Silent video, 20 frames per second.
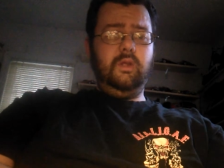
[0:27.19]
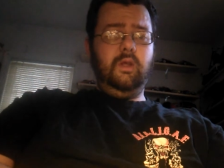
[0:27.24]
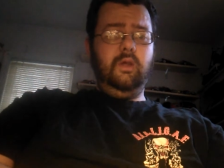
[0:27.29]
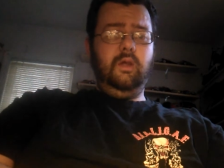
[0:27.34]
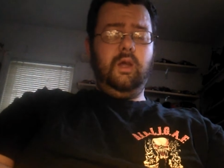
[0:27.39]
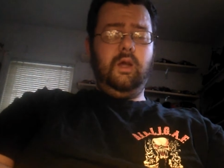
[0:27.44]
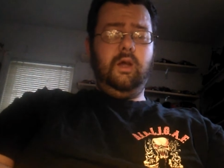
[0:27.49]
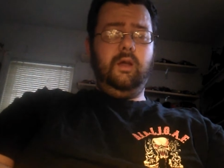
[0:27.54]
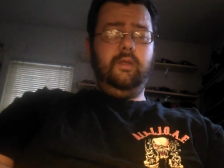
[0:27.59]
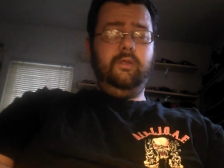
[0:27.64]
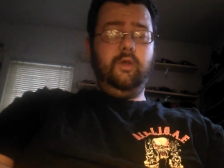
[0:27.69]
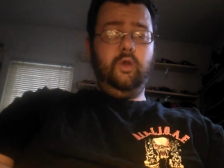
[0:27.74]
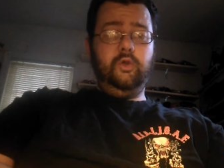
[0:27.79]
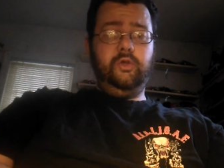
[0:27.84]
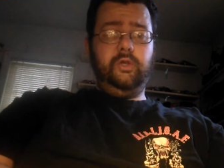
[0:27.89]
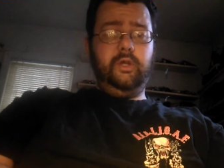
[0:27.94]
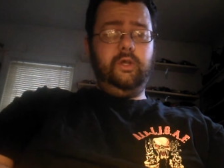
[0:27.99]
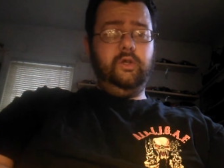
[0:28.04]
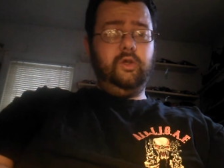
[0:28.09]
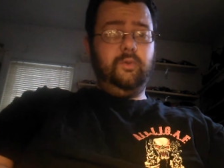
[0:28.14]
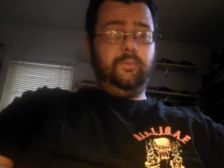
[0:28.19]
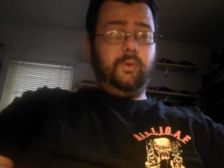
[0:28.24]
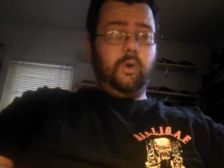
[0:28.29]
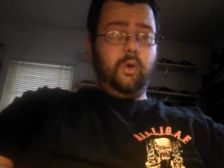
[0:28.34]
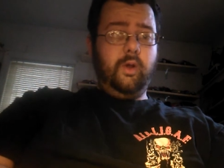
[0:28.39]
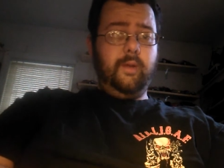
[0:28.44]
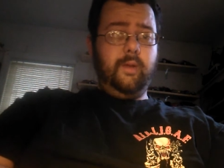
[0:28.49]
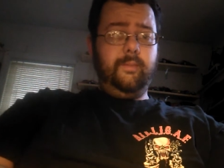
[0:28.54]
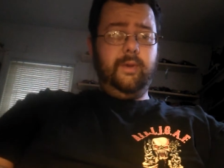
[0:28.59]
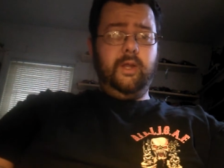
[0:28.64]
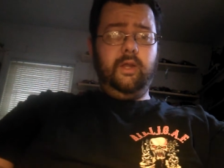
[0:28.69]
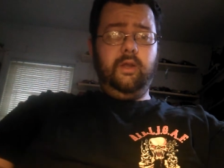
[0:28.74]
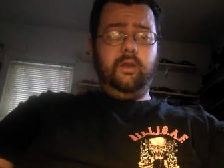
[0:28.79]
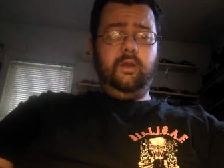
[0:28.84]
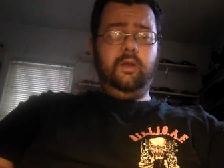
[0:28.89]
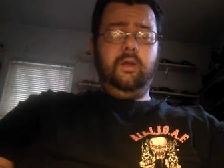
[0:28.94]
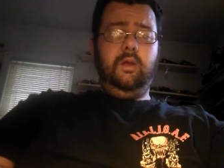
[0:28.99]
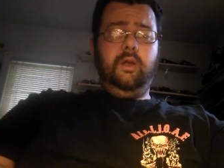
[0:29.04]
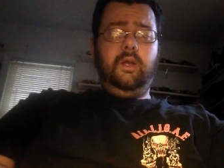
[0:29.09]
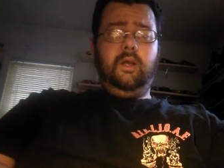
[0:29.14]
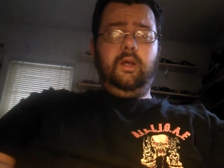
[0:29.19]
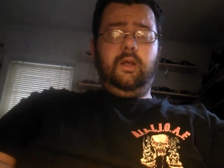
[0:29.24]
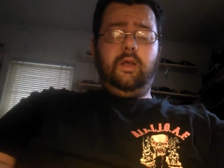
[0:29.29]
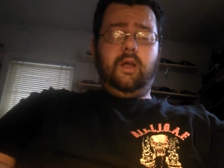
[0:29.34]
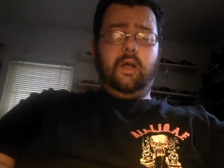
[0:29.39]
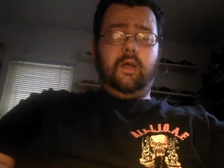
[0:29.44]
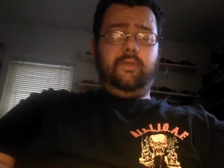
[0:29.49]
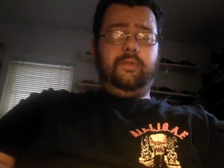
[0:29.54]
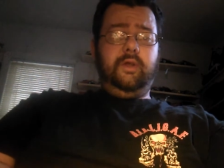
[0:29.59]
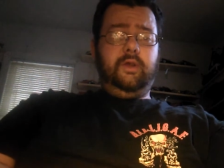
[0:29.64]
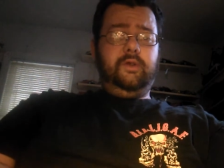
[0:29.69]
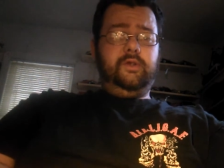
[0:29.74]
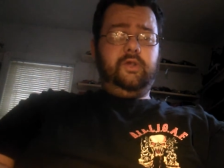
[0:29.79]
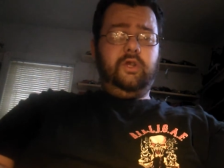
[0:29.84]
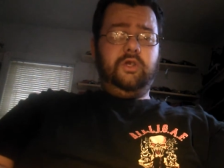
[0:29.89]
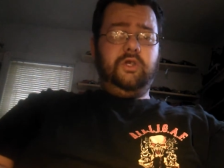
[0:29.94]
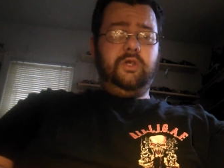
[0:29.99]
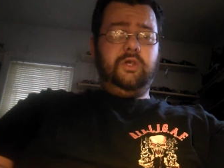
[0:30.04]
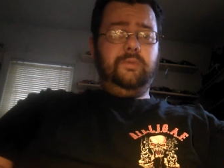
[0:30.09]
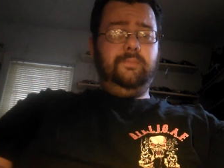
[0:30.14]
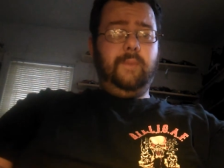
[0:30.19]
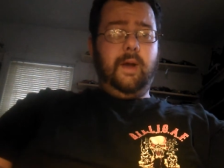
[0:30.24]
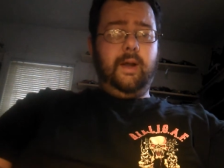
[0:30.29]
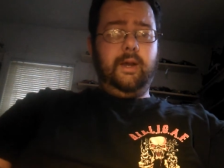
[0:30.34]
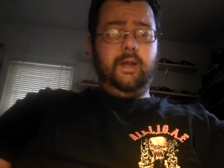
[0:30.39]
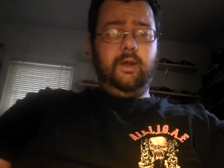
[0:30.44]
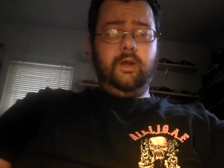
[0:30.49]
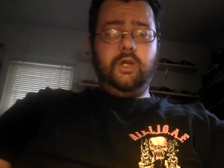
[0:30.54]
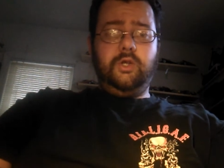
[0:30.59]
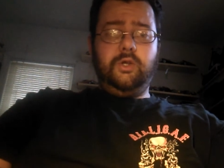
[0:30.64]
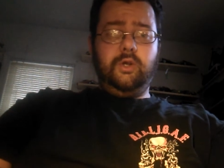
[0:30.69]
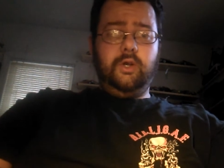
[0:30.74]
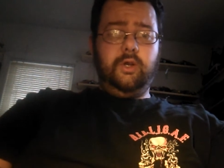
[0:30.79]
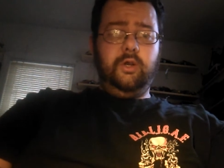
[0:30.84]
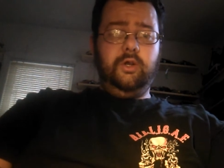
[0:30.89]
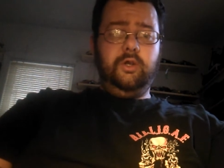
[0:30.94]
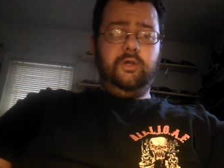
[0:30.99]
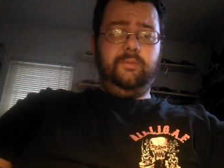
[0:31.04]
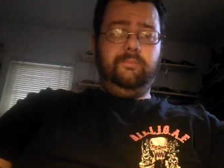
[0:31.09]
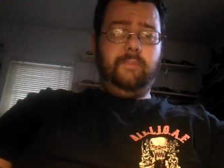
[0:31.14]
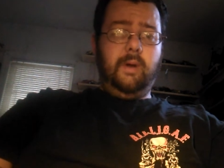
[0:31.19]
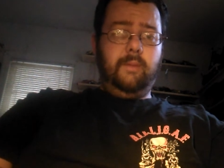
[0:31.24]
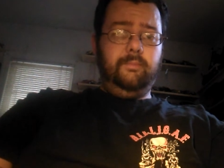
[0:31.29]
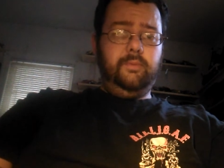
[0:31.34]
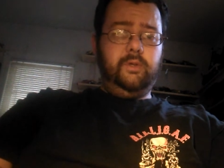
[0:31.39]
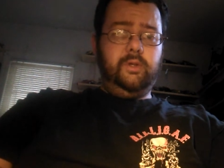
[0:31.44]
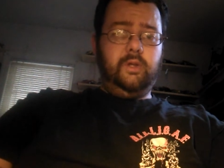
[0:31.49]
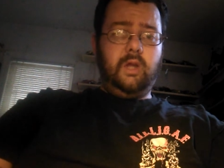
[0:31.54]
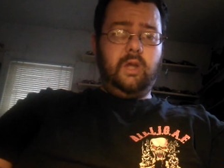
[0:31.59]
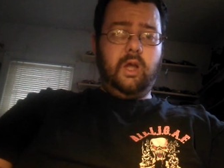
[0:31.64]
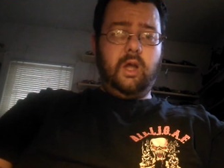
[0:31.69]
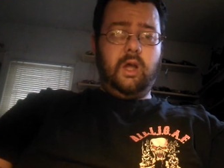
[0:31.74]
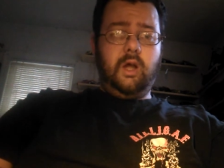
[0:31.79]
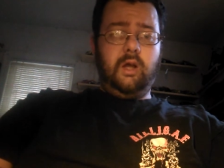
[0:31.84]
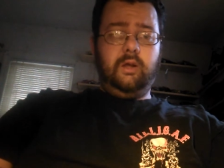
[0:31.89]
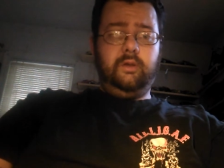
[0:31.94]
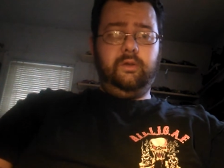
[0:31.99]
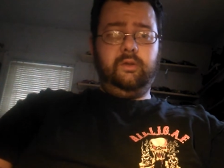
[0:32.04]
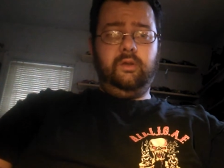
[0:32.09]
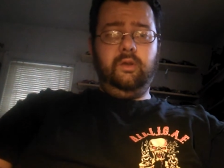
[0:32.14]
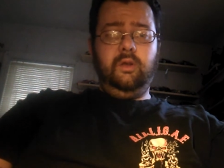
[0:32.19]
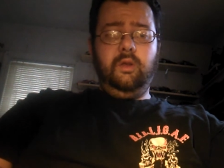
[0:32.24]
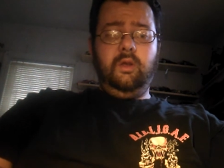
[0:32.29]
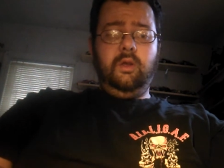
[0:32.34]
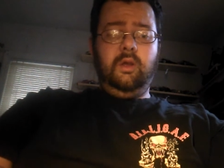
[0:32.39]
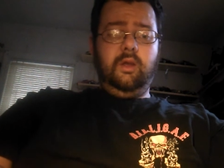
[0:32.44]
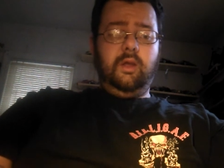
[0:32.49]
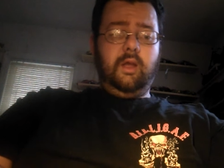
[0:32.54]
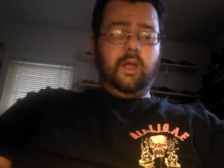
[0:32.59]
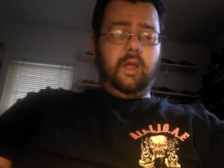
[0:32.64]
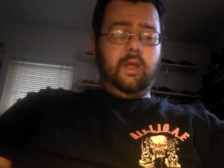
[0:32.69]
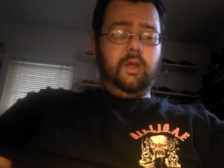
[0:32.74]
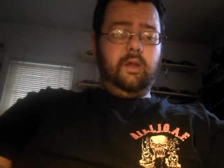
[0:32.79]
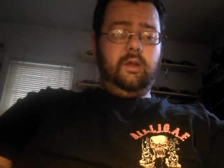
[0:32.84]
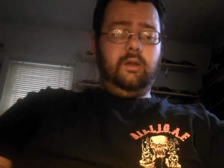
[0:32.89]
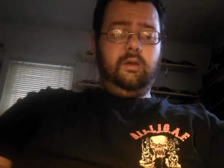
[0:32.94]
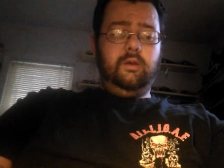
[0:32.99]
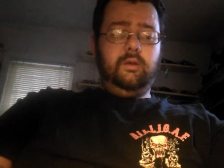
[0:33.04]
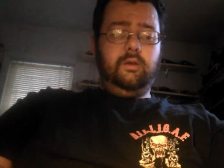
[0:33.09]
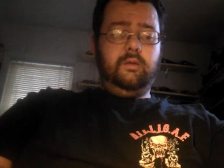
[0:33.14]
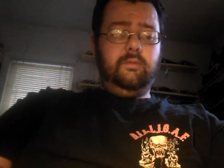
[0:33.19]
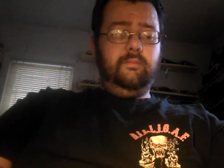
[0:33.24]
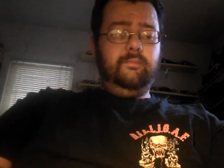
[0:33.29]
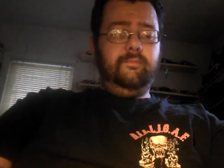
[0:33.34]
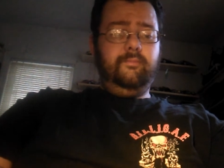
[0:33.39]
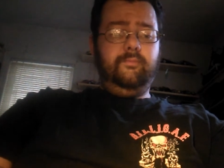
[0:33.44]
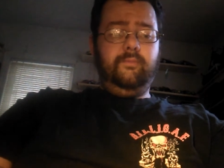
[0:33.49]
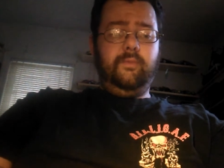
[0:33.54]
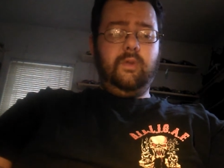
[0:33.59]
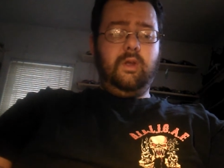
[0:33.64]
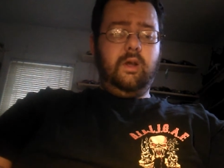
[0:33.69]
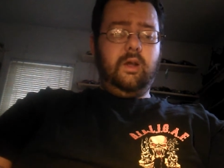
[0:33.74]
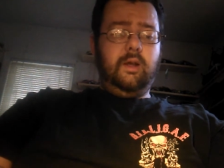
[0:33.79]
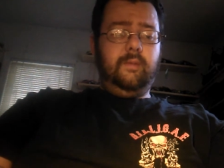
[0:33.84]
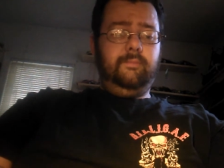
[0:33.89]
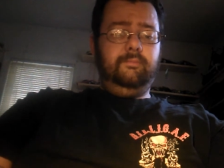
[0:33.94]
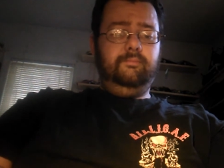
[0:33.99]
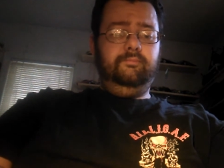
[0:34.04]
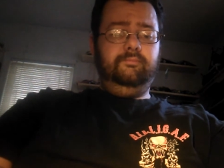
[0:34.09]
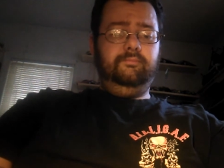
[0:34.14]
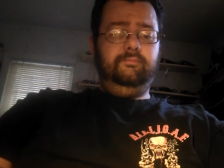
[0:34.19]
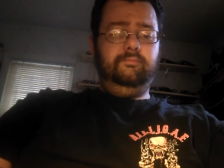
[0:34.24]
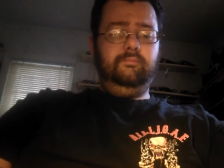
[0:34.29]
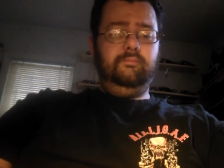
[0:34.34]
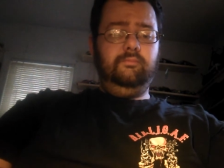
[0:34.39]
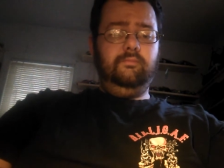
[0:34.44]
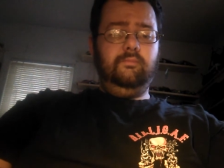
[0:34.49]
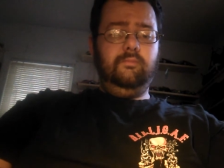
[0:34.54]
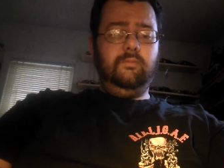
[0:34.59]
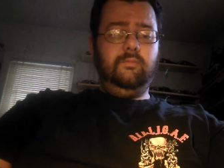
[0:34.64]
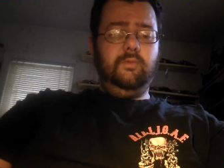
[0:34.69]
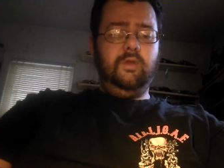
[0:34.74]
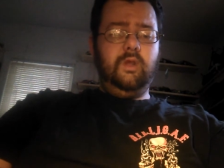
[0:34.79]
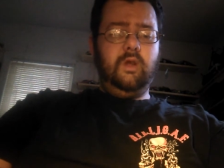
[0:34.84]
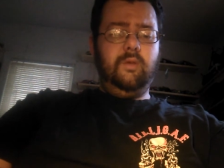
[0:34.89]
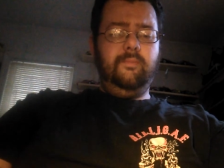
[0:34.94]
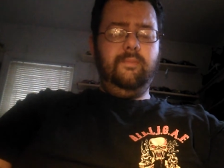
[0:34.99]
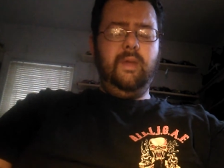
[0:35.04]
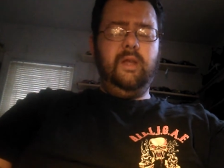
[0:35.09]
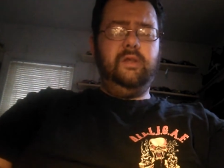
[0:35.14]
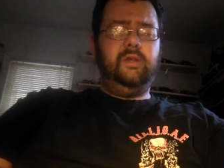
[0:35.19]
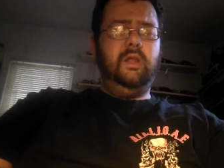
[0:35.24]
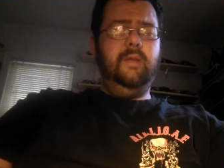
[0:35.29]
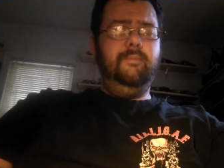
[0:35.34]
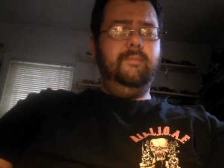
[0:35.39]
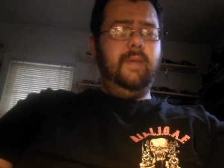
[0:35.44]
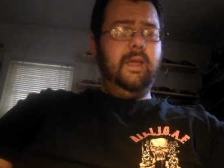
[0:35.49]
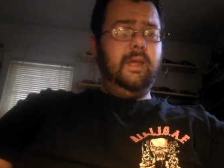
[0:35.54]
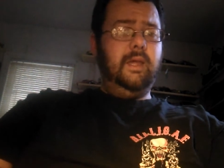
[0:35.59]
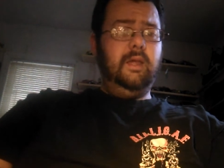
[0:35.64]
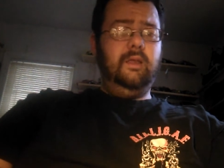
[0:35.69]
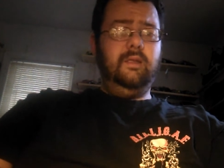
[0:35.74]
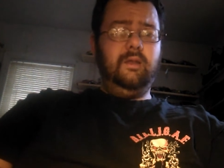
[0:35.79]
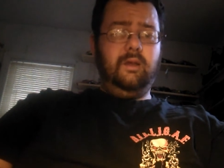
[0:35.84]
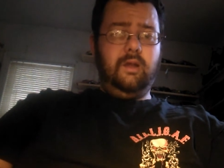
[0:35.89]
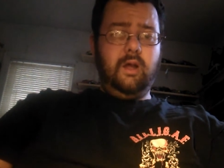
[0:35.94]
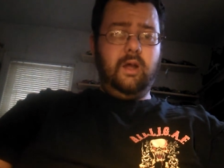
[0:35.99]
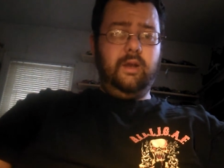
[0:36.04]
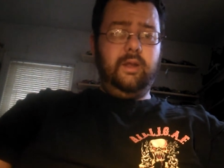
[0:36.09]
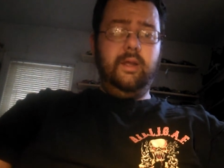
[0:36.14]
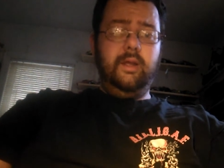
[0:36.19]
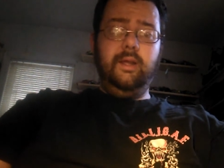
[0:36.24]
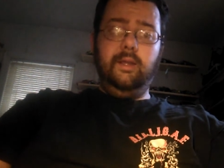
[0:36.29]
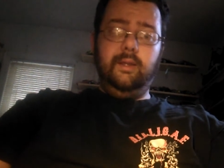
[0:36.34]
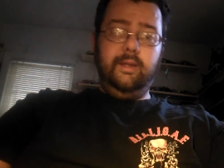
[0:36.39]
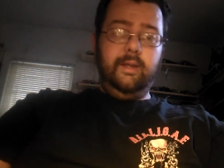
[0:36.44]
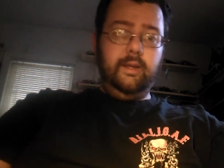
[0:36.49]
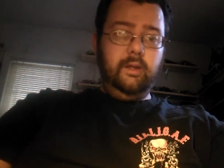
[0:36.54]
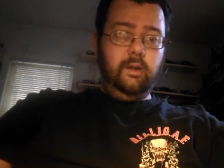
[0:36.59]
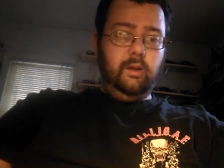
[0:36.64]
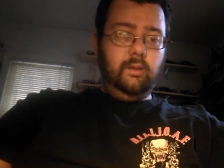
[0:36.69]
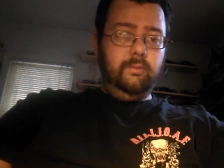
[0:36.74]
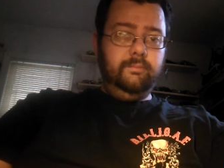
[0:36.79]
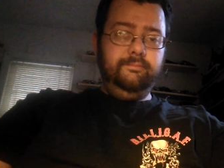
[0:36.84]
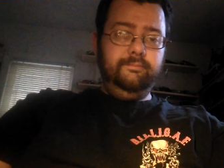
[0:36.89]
Uh, those things are prohibited uh, things such as binary triggers, bump stocks, and um, you know basically making the gun illegal.